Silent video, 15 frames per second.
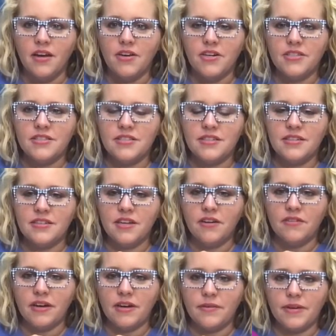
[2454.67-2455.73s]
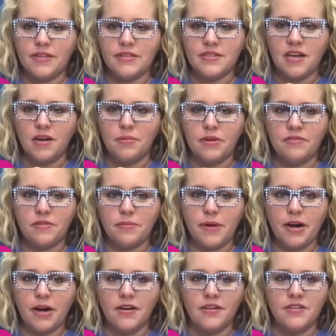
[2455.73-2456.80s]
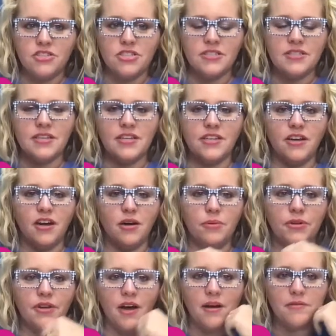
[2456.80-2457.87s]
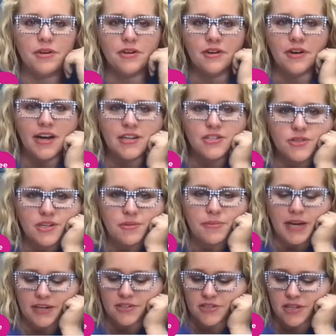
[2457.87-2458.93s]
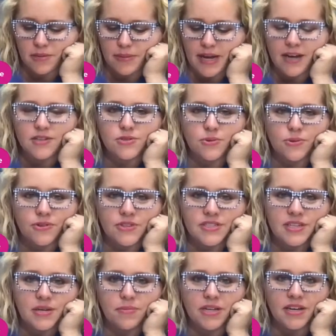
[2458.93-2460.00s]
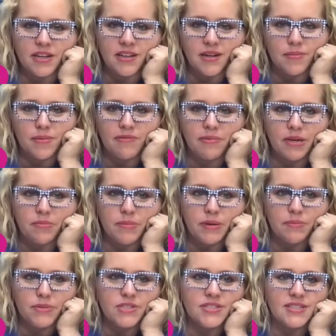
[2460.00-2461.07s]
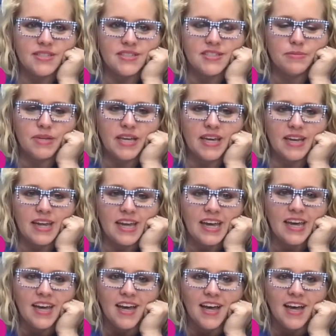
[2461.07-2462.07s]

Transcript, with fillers: Kristen, y'all got to read this comment from her. She said, Y'all will not regret joining Painters Clubhouse or the Template Club. I've been a member since the beginning,